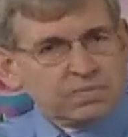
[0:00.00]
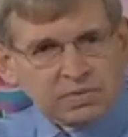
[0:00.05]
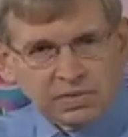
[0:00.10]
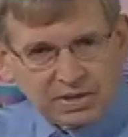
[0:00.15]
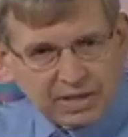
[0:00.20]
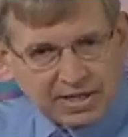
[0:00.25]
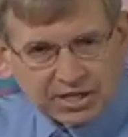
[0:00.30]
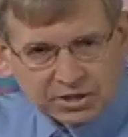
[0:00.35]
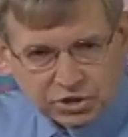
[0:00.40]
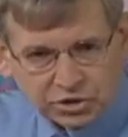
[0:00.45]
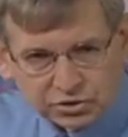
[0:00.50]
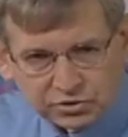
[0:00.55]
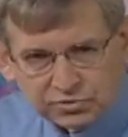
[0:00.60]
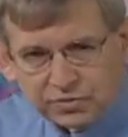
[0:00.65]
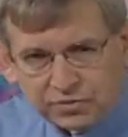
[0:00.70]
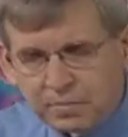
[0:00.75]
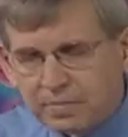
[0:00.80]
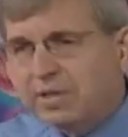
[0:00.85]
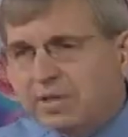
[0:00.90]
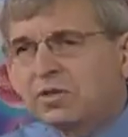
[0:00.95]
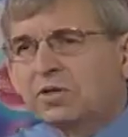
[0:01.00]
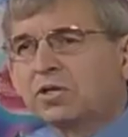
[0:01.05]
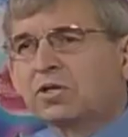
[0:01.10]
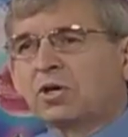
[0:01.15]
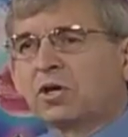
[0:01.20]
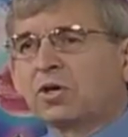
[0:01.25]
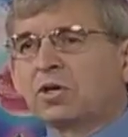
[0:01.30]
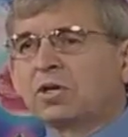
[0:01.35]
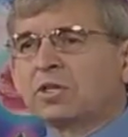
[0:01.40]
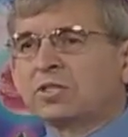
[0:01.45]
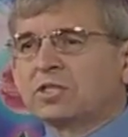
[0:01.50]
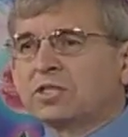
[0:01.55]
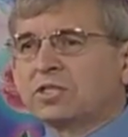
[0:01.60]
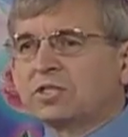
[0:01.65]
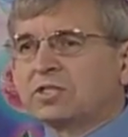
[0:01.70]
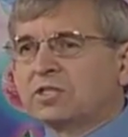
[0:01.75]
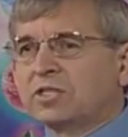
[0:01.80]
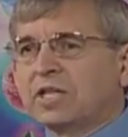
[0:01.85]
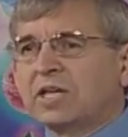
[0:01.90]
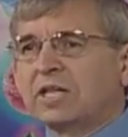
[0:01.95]
issues, familiar
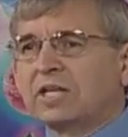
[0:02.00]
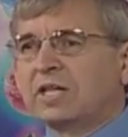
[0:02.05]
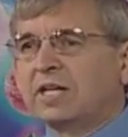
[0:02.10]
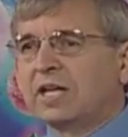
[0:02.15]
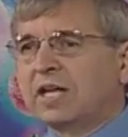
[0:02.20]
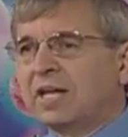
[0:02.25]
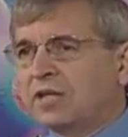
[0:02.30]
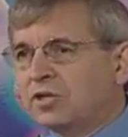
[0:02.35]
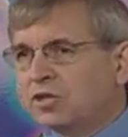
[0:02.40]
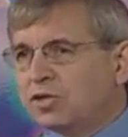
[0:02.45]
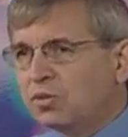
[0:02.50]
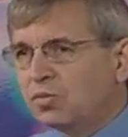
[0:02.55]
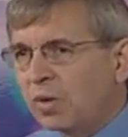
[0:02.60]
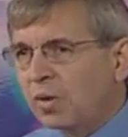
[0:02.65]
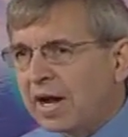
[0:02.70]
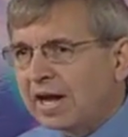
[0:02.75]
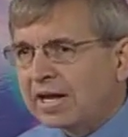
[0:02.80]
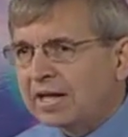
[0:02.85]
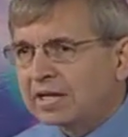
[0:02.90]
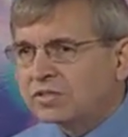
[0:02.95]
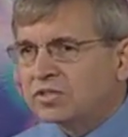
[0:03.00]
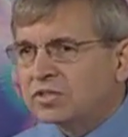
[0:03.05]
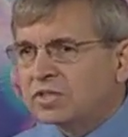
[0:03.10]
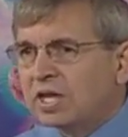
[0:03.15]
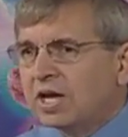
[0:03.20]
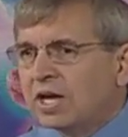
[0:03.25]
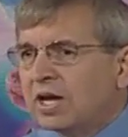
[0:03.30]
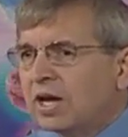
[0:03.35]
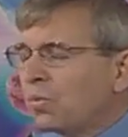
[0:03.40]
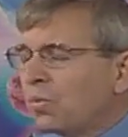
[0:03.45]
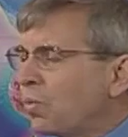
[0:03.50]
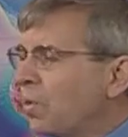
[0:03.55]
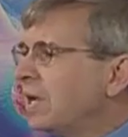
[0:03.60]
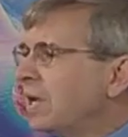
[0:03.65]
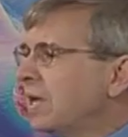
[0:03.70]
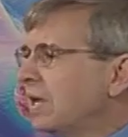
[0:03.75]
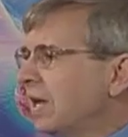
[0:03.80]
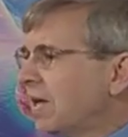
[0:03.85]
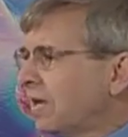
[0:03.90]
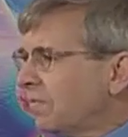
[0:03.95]
occurrences in new ways,
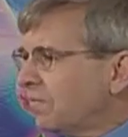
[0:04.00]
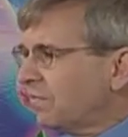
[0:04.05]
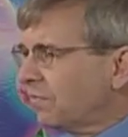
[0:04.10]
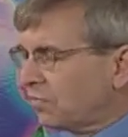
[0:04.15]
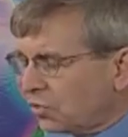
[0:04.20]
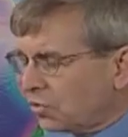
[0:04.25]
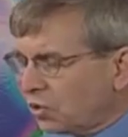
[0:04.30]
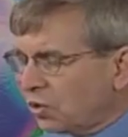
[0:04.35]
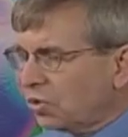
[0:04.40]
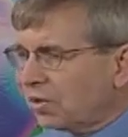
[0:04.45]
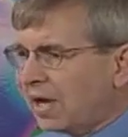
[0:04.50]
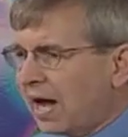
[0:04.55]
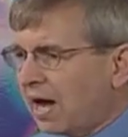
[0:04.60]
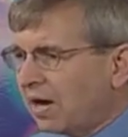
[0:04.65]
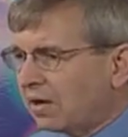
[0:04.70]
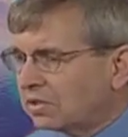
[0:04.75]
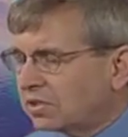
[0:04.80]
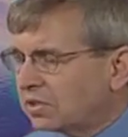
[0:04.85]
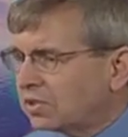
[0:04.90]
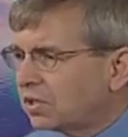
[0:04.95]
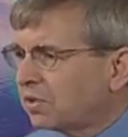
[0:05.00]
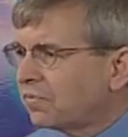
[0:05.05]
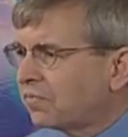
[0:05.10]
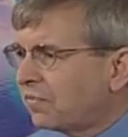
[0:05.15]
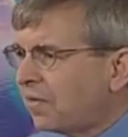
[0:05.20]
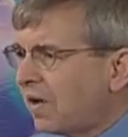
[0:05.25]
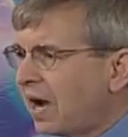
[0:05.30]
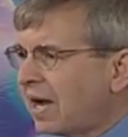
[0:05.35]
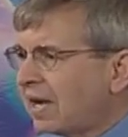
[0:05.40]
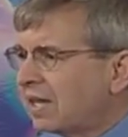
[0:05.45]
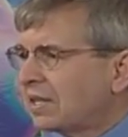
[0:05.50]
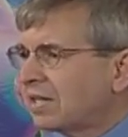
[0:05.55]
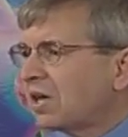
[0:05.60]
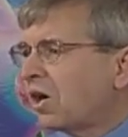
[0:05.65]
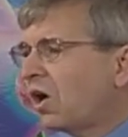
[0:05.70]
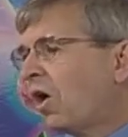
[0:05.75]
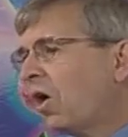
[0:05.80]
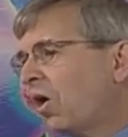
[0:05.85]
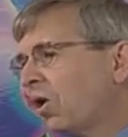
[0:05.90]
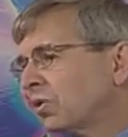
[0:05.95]
we turn out to find
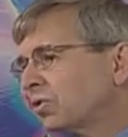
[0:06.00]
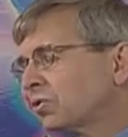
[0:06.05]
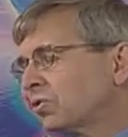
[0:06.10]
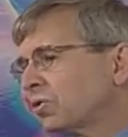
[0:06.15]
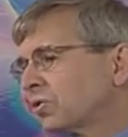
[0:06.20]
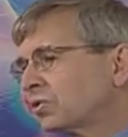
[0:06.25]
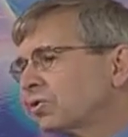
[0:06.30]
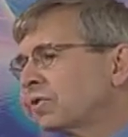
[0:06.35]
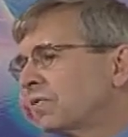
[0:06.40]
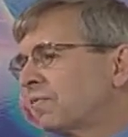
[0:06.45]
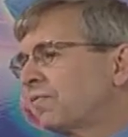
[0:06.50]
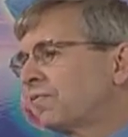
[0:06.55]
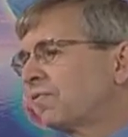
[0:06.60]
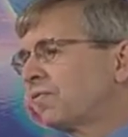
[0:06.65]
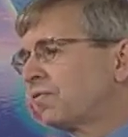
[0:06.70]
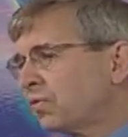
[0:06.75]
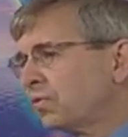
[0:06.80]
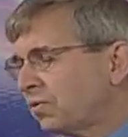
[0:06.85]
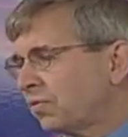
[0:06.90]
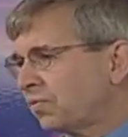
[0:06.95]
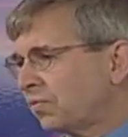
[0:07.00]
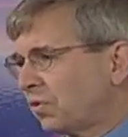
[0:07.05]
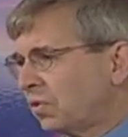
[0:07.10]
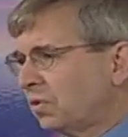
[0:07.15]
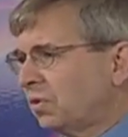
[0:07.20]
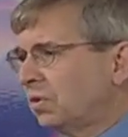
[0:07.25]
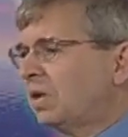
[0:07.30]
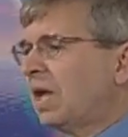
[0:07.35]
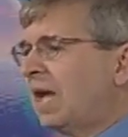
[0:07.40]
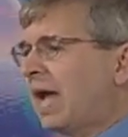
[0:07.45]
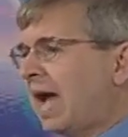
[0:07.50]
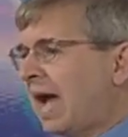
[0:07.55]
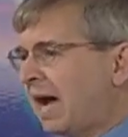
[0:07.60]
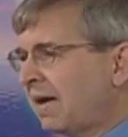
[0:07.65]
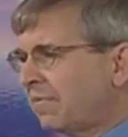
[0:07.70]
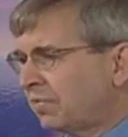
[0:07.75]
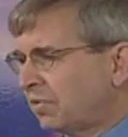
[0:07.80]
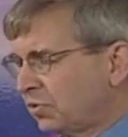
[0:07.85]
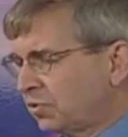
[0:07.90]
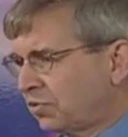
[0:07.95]
all sorts of fruitful
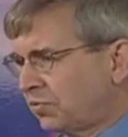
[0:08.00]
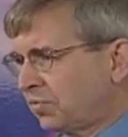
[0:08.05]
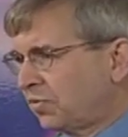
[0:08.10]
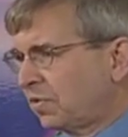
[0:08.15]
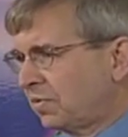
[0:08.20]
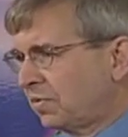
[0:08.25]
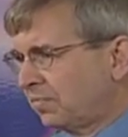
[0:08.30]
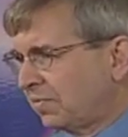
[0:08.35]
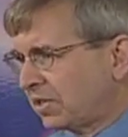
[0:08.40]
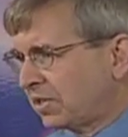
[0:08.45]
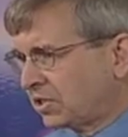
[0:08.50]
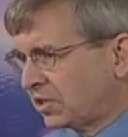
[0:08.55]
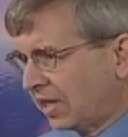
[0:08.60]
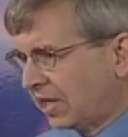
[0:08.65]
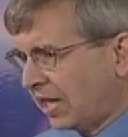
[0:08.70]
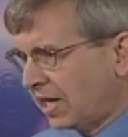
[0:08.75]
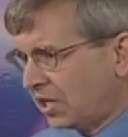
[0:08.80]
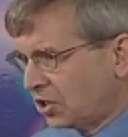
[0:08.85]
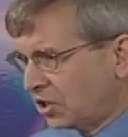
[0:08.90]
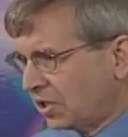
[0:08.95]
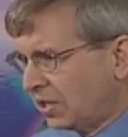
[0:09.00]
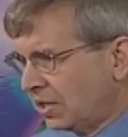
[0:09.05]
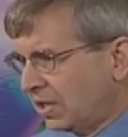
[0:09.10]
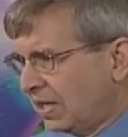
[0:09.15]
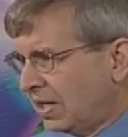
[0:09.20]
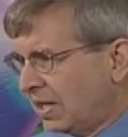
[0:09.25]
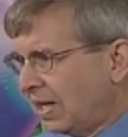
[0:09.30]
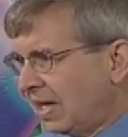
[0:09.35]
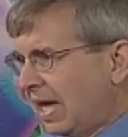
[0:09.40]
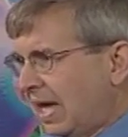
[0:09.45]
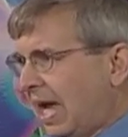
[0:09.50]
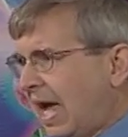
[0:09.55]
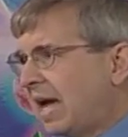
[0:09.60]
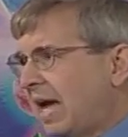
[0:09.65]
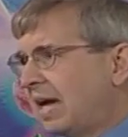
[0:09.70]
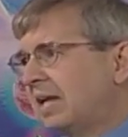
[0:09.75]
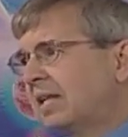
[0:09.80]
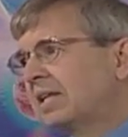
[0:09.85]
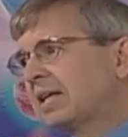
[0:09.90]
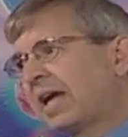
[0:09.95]
avenues for investigation.
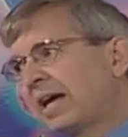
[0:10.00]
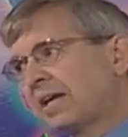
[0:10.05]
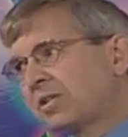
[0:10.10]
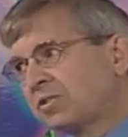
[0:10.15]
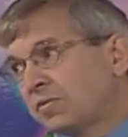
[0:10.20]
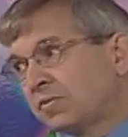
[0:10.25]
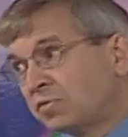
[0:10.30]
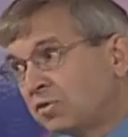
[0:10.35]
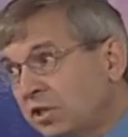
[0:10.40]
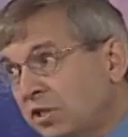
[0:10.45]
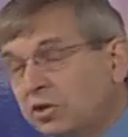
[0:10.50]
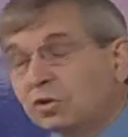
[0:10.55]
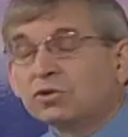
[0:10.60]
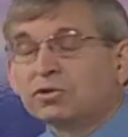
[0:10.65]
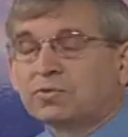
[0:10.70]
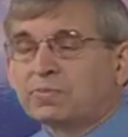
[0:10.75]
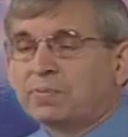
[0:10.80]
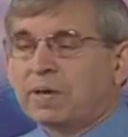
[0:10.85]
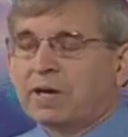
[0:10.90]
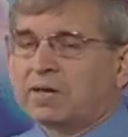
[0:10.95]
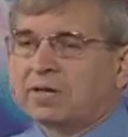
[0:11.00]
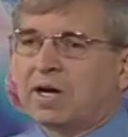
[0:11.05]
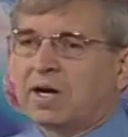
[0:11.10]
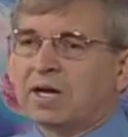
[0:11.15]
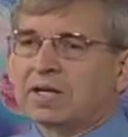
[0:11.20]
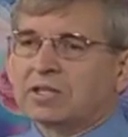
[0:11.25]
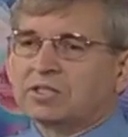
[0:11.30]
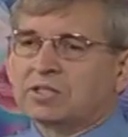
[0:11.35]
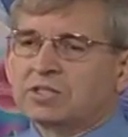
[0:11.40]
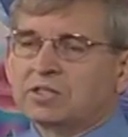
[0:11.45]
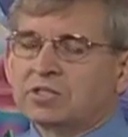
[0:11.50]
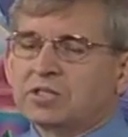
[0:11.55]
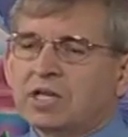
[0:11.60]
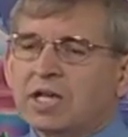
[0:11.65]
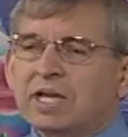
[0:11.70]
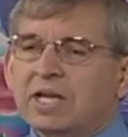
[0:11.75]
And in the case of Zeno's paradoxes